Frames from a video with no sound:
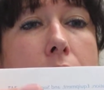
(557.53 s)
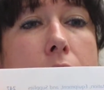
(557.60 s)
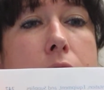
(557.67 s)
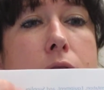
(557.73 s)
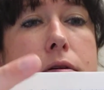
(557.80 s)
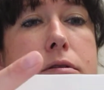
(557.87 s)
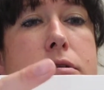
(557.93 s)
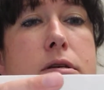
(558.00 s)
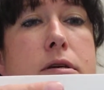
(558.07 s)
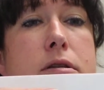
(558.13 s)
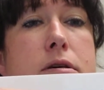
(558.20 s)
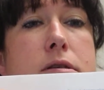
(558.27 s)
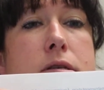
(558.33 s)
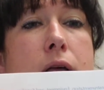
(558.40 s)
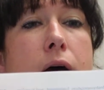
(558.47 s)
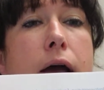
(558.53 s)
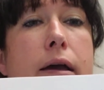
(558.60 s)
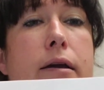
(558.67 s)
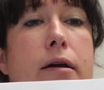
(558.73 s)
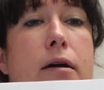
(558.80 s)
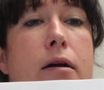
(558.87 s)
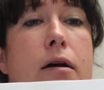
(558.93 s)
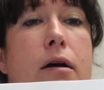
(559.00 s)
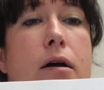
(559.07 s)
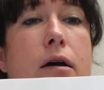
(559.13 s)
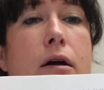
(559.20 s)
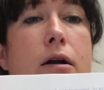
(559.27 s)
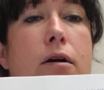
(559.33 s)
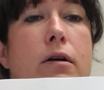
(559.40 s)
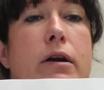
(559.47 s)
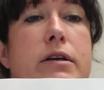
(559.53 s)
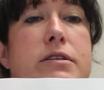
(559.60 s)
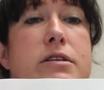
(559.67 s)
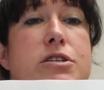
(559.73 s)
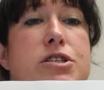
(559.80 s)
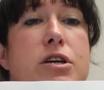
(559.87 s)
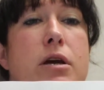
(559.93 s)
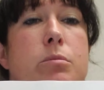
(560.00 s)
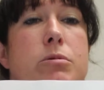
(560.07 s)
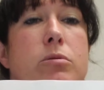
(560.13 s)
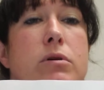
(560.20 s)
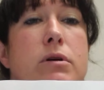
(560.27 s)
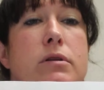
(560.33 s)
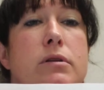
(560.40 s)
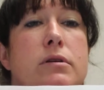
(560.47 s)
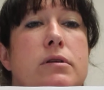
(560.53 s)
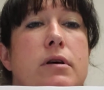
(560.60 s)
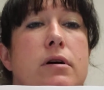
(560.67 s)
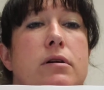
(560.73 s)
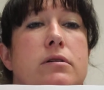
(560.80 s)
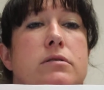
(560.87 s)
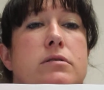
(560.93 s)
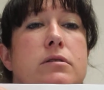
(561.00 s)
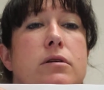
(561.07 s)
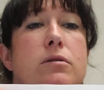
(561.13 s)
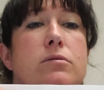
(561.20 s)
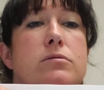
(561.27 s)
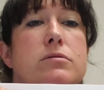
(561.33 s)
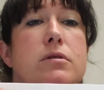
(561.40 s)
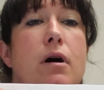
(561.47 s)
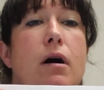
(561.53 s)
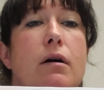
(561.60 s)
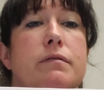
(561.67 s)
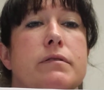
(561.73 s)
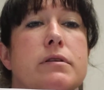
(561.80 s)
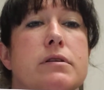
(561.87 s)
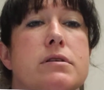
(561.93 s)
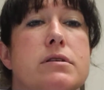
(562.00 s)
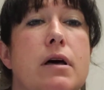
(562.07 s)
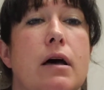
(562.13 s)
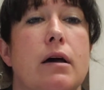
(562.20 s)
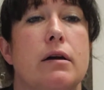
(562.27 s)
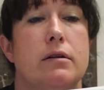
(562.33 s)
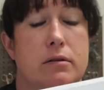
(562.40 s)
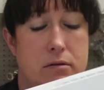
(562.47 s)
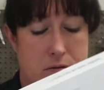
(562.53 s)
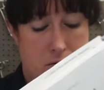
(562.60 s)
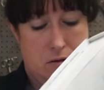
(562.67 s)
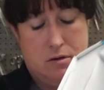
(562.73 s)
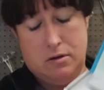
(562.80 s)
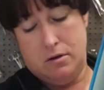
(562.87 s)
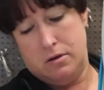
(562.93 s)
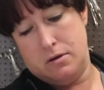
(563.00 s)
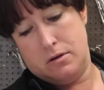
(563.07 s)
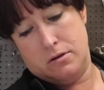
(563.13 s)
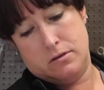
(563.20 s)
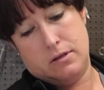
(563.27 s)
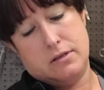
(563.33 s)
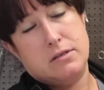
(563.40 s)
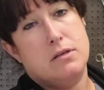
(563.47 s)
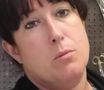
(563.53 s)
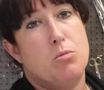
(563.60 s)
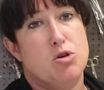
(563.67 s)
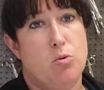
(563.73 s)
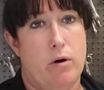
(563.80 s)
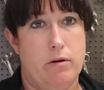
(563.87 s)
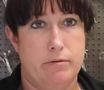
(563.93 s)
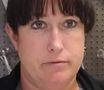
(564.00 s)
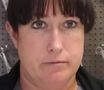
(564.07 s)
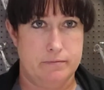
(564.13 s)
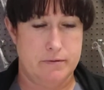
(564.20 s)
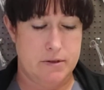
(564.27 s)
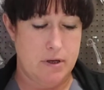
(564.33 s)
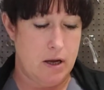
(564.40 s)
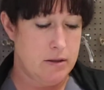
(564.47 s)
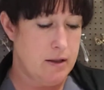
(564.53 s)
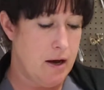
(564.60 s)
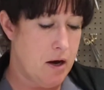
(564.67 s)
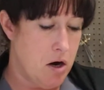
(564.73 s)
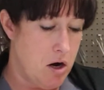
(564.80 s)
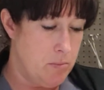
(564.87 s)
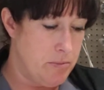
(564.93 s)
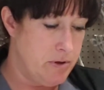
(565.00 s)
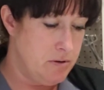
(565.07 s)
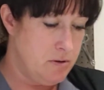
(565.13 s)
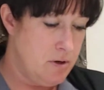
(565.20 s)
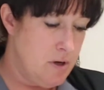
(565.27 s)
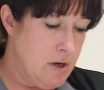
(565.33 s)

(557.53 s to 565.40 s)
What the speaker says: You see this like crazy shaped one? It goes off to the side. So that's a number 12. It's not that common.